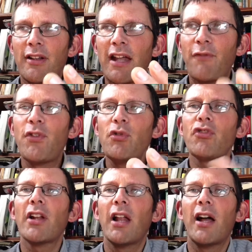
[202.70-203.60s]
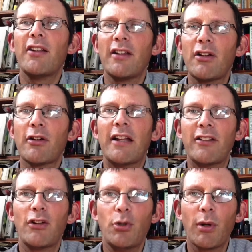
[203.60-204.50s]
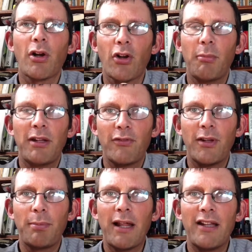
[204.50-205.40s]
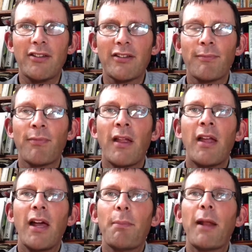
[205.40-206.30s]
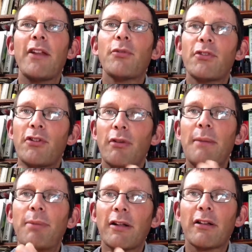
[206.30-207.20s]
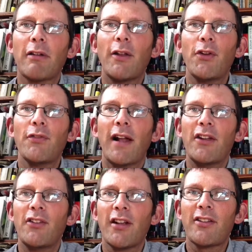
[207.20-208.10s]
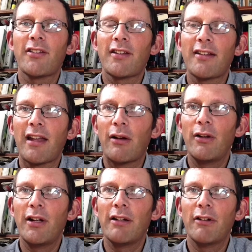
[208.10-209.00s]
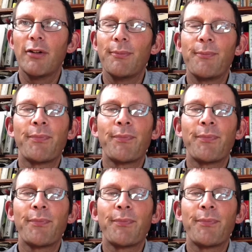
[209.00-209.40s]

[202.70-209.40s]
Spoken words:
future lies in creating a new economy for the place, a place which is really built around those values I set out earlier on.